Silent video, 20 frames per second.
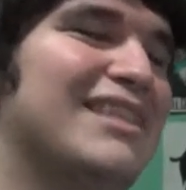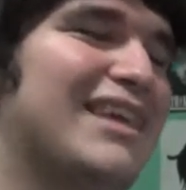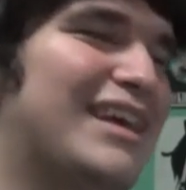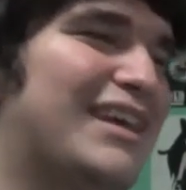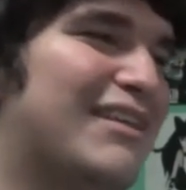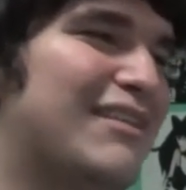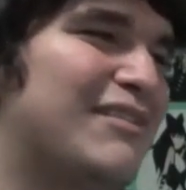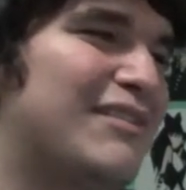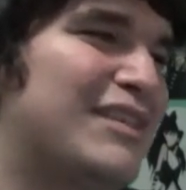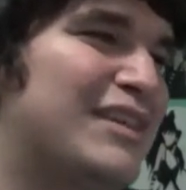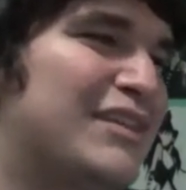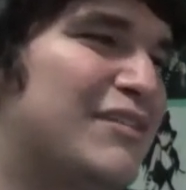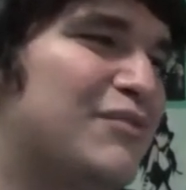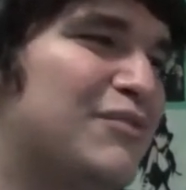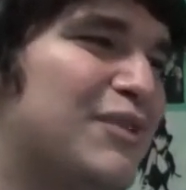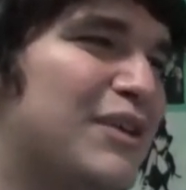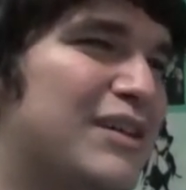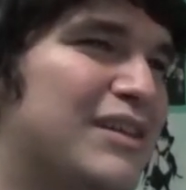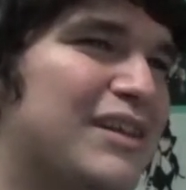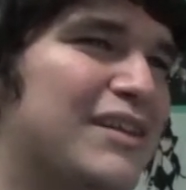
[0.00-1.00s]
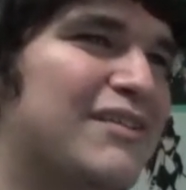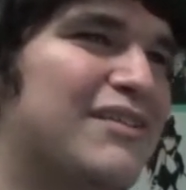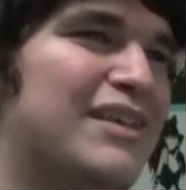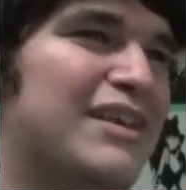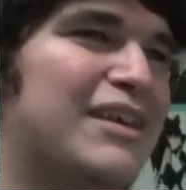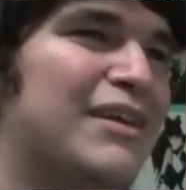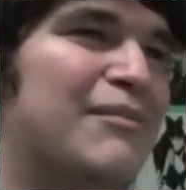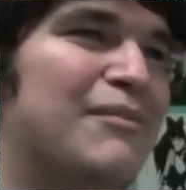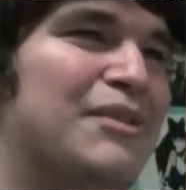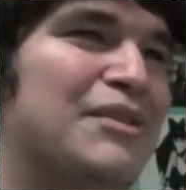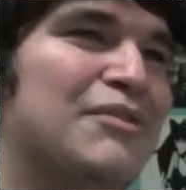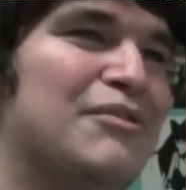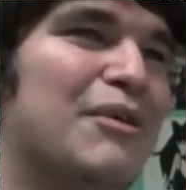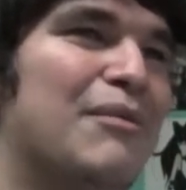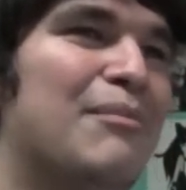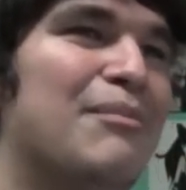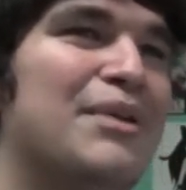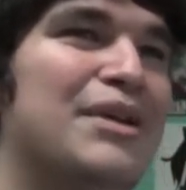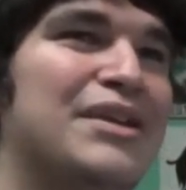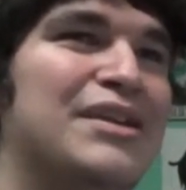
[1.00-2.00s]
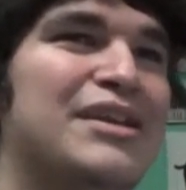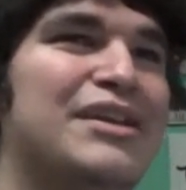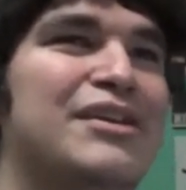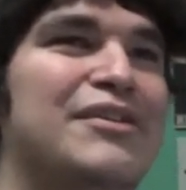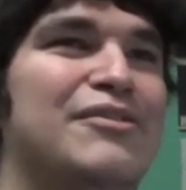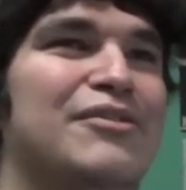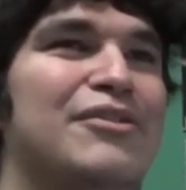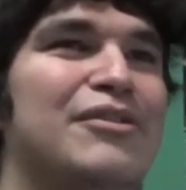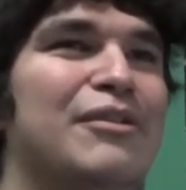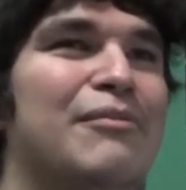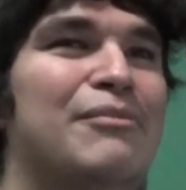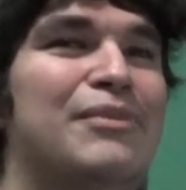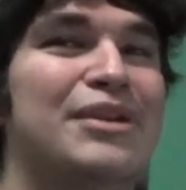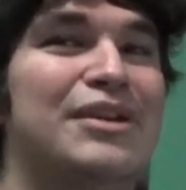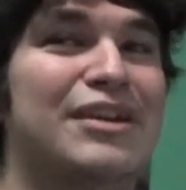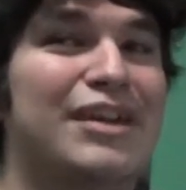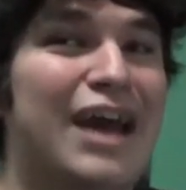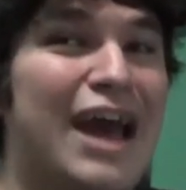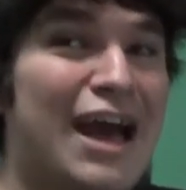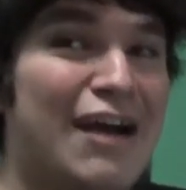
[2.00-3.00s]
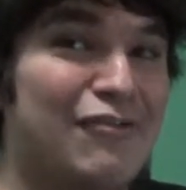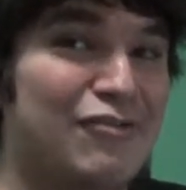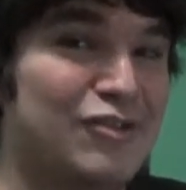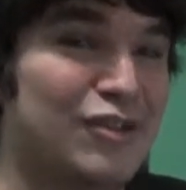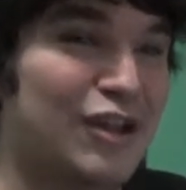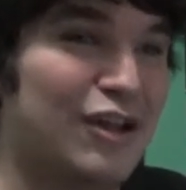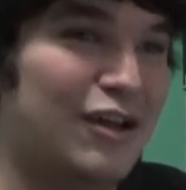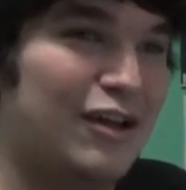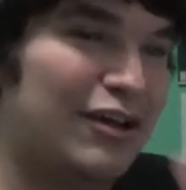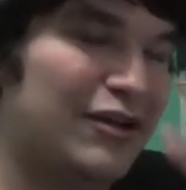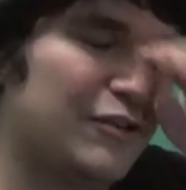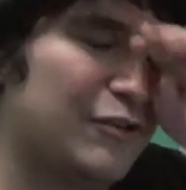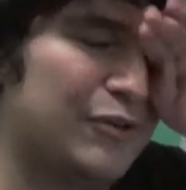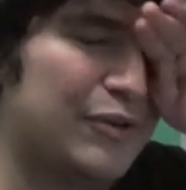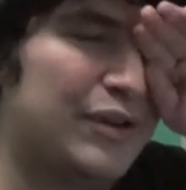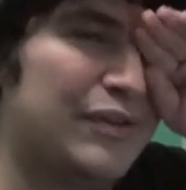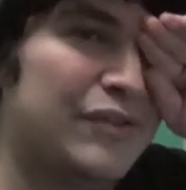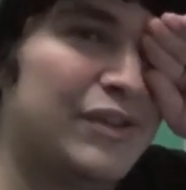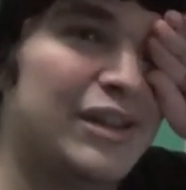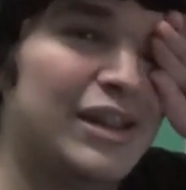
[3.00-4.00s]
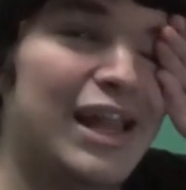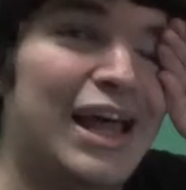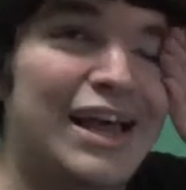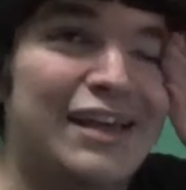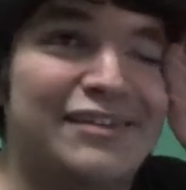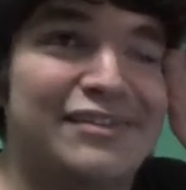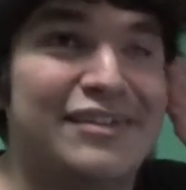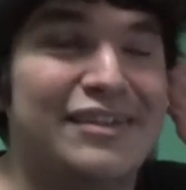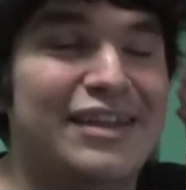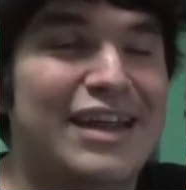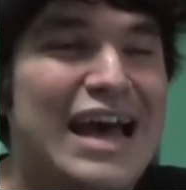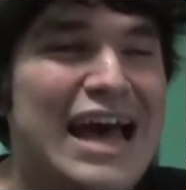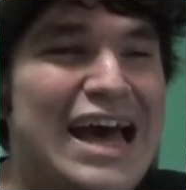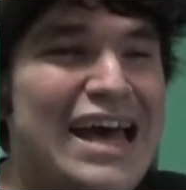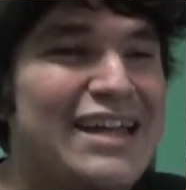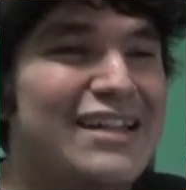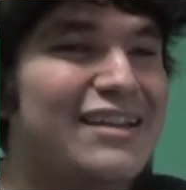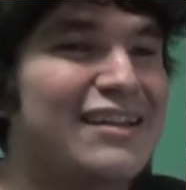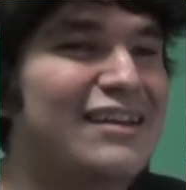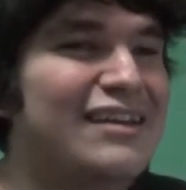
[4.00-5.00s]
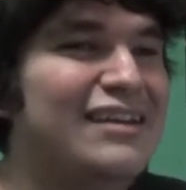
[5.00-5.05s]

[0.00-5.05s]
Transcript: like each one that's like either a minute or a minute and a half long or even less than that.